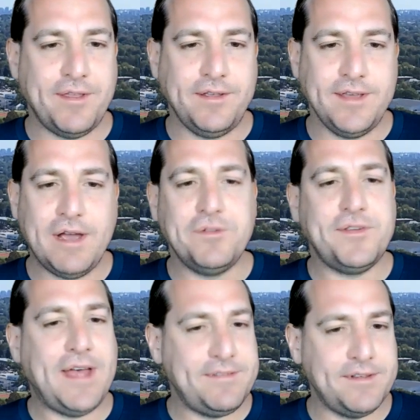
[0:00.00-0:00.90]
The
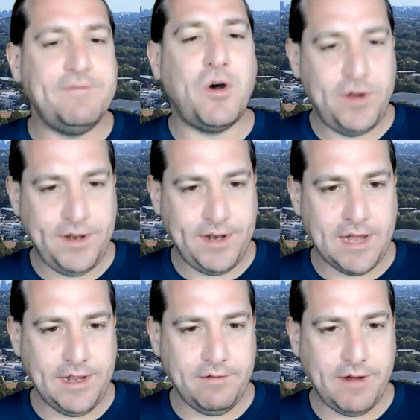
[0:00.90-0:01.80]
council hasn't voted
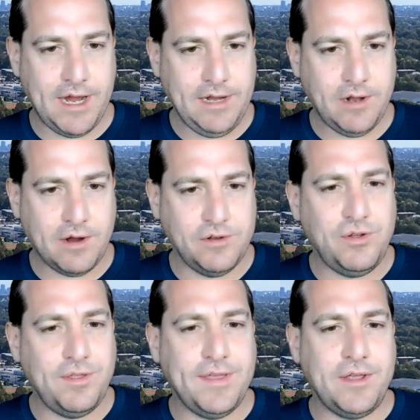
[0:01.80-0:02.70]
on it, right? Or
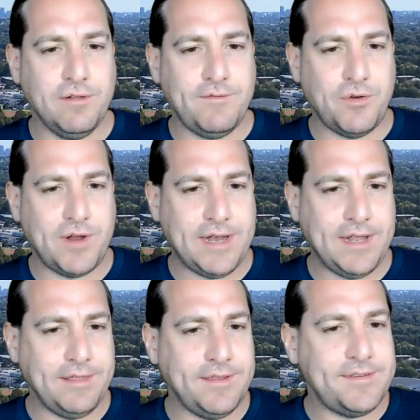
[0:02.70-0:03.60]
do you think you'll vote
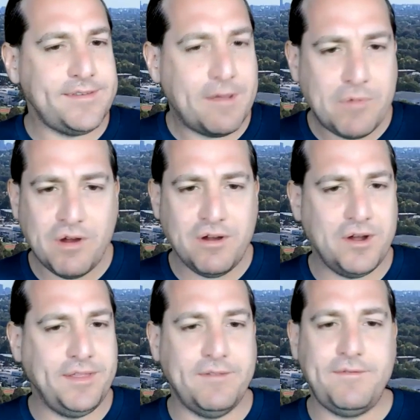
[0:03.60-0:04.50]
on it this summer
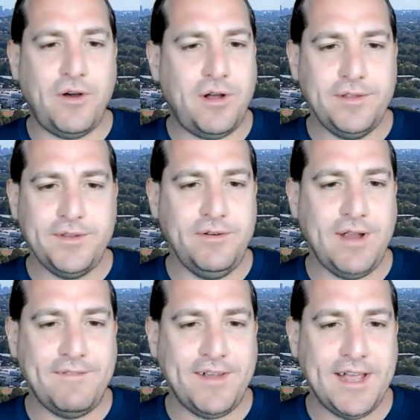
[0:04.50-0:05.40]
or in the fall? Do
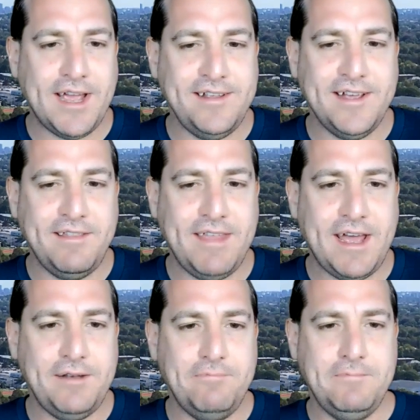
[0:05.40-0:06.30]
you have any idea on
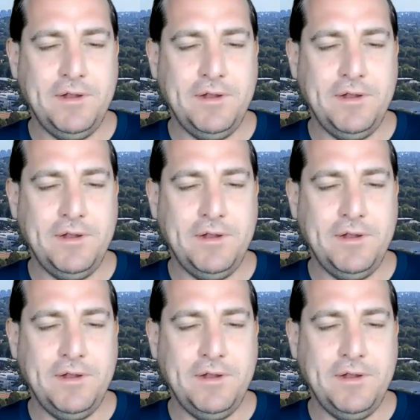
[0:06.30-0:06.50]
that?